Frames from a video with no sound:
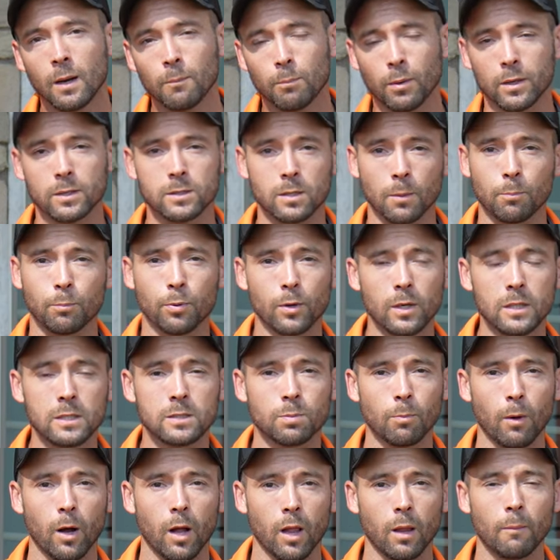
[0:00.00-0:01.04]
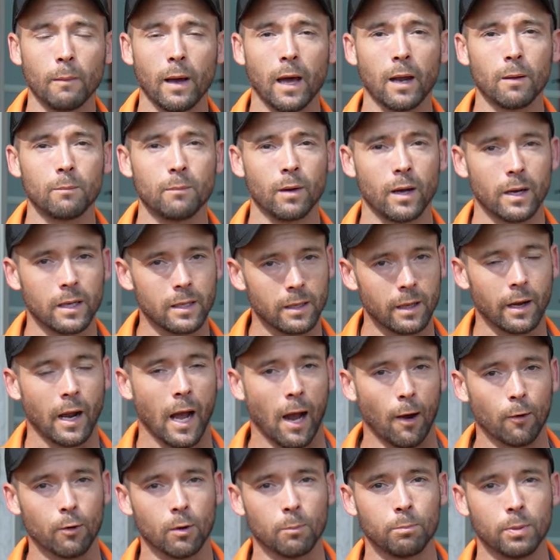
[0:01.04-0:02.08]
but it's a pretty small amount of money, in
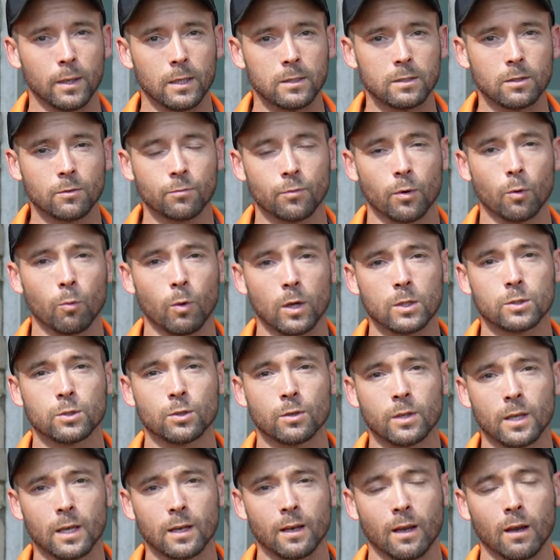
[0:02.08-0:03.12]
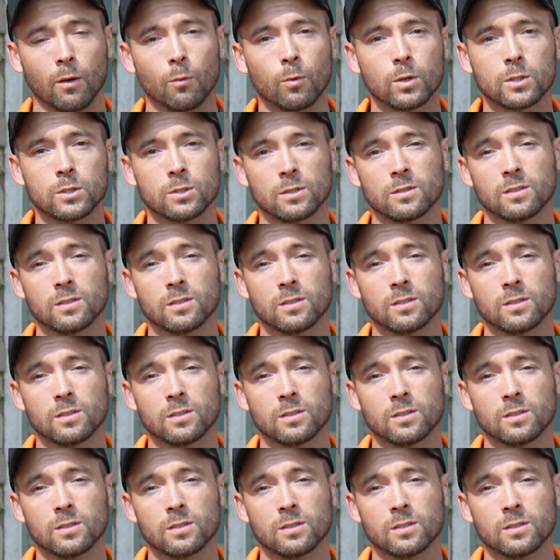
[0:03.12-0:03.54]
our opinion, for what you're getting, which